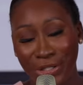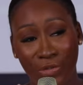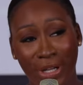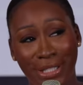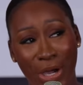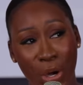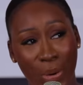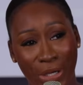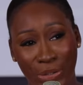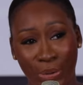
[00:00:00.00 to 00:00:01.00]
So for the second
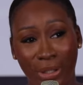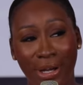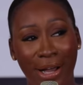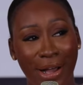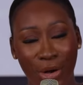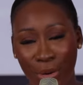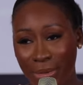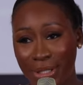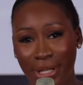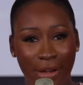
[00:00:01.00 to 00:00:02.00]
question,
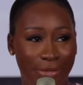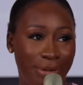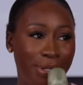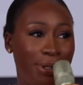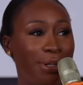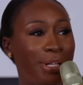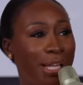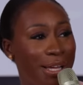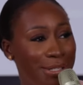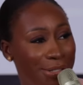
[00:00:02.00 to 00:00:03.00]
almost every
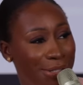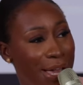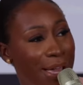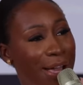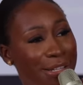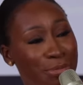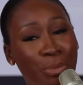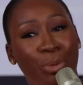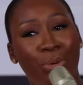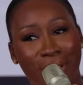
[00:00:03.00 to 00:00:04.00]
class I ask,
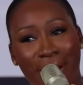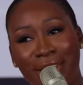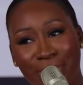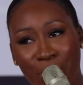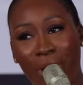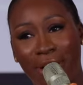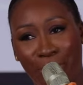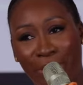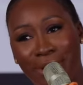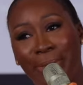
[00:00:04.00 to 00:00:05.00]
people always ask me, what are
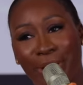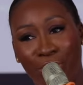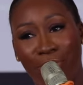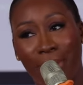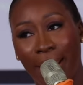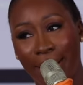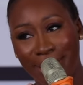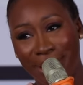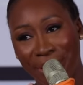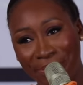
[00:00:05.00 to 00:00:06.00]
the prospects of my
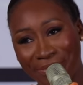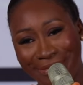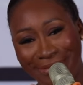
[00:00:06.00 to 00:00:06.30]
idea?